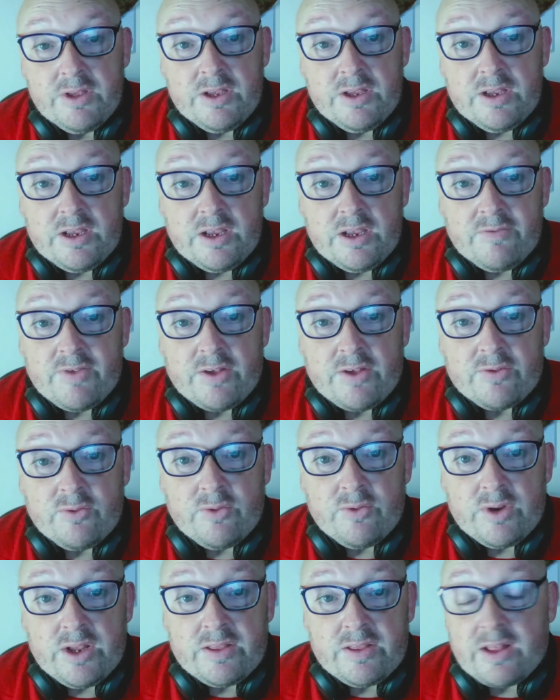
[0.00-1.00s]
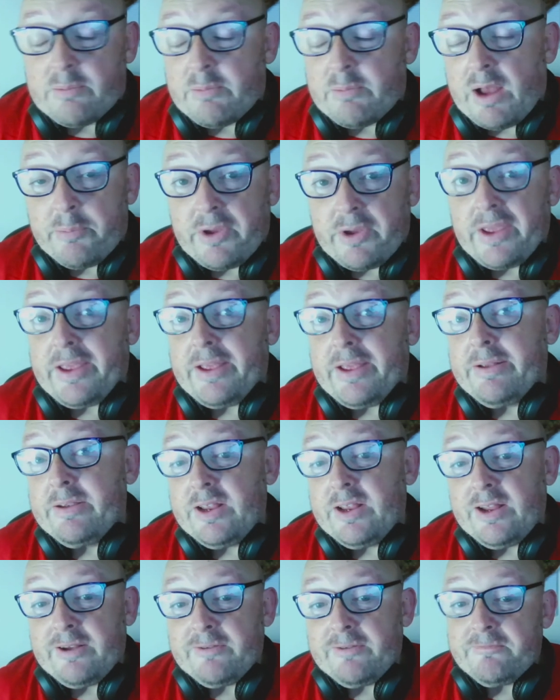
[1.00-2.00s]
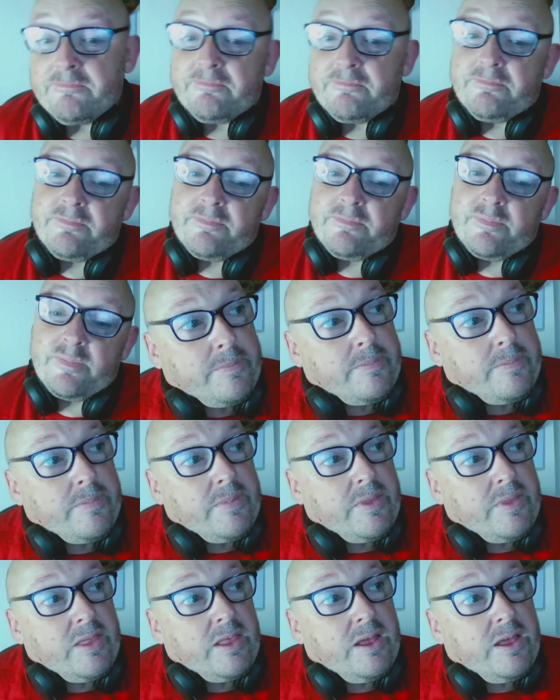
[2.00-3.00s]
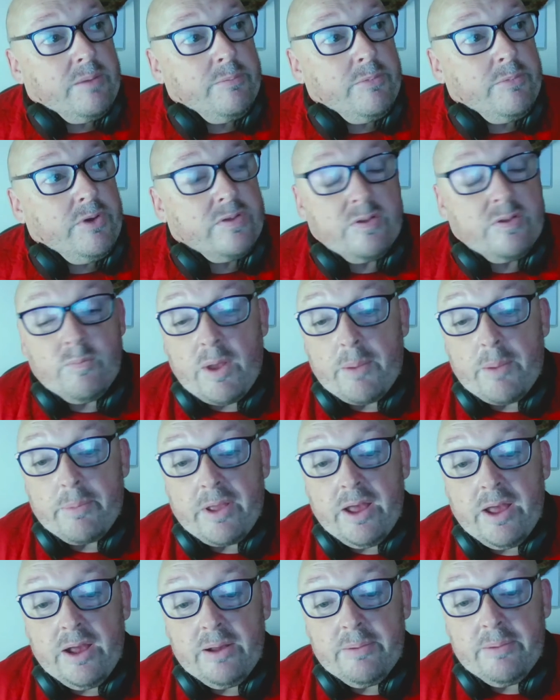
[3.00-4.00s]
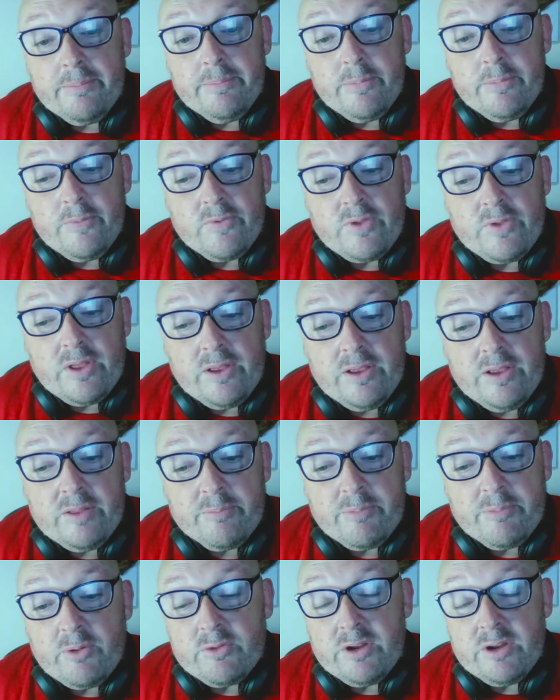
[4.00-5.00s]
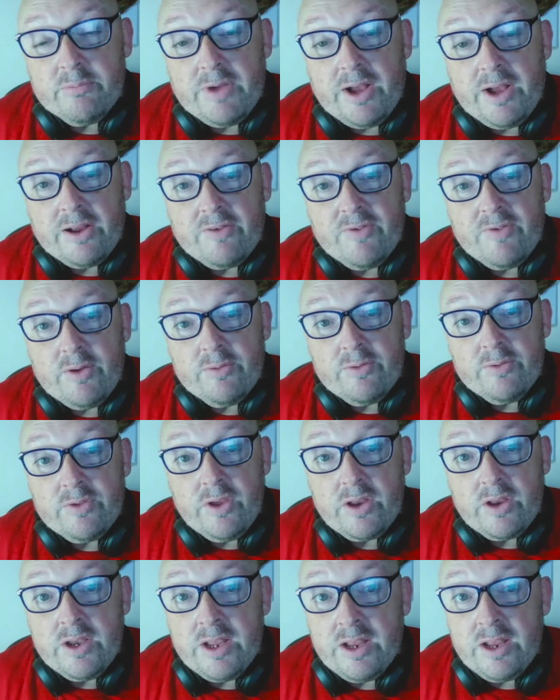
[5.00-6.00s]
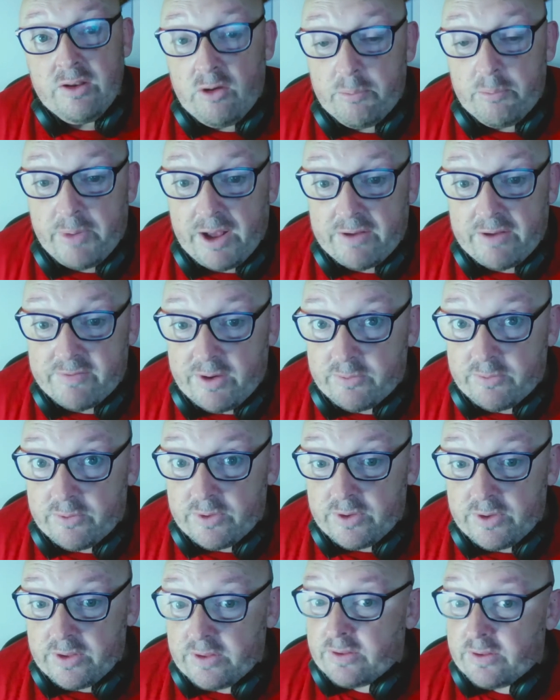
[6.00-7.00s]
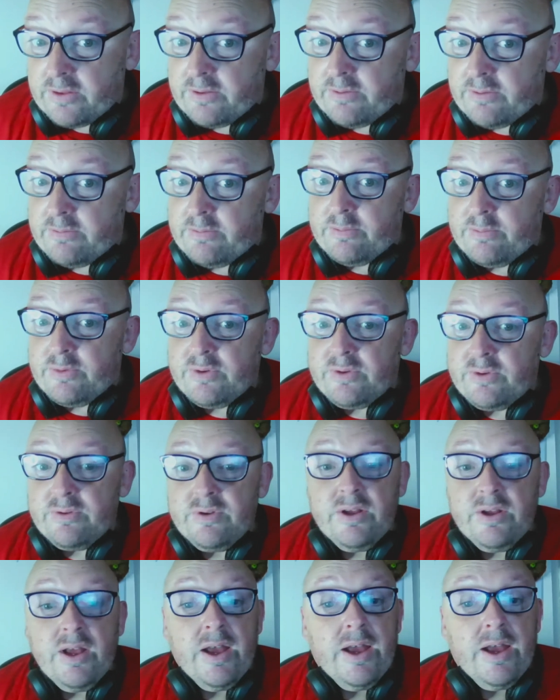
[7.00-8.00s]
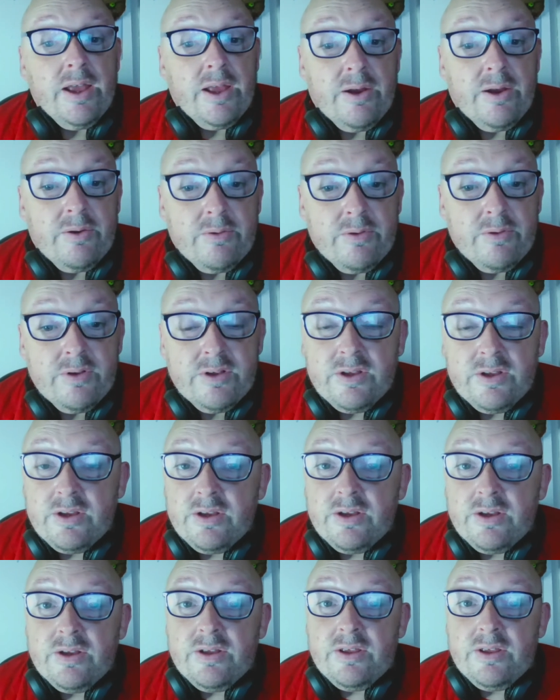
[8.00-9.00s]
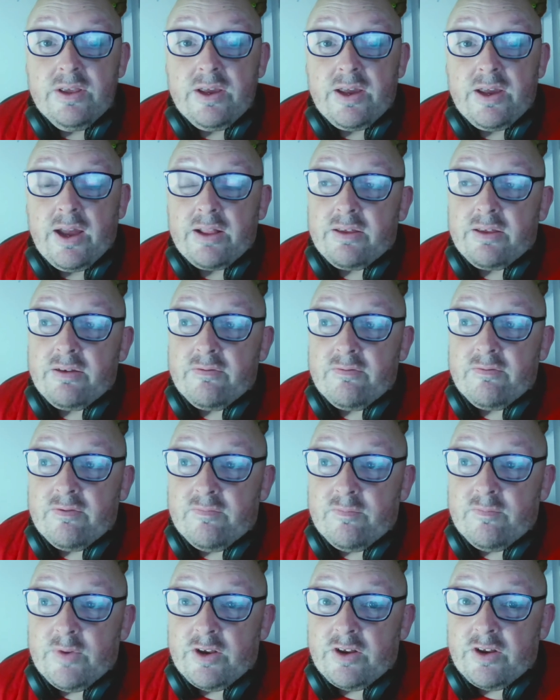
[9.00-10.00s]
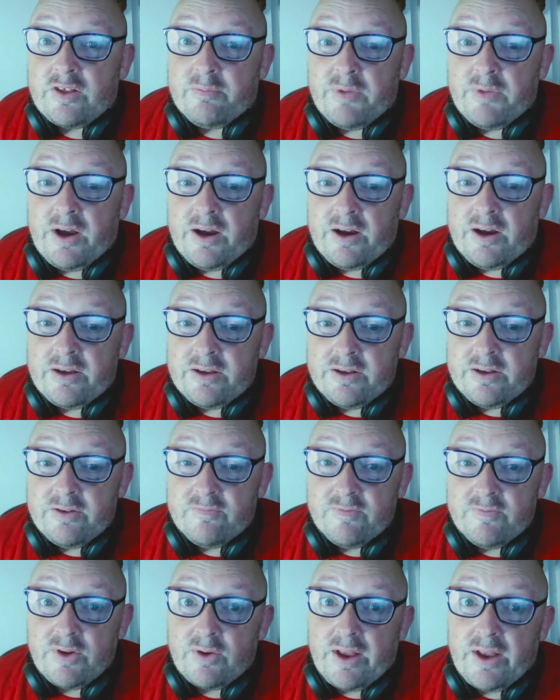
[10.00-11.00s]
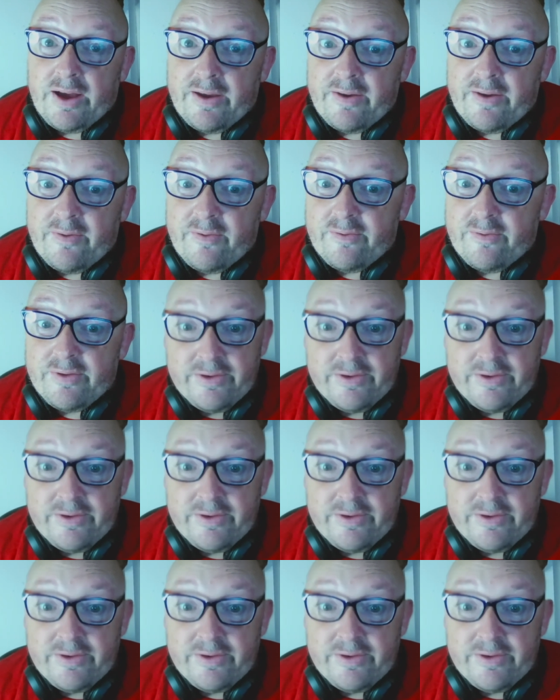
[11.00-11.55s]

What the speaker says: If that's all it is, I'm happy, you know. I'm using the webcam that is built in microphone, so you can hear a lot of background noise. But hey ho, you get to witness my real life,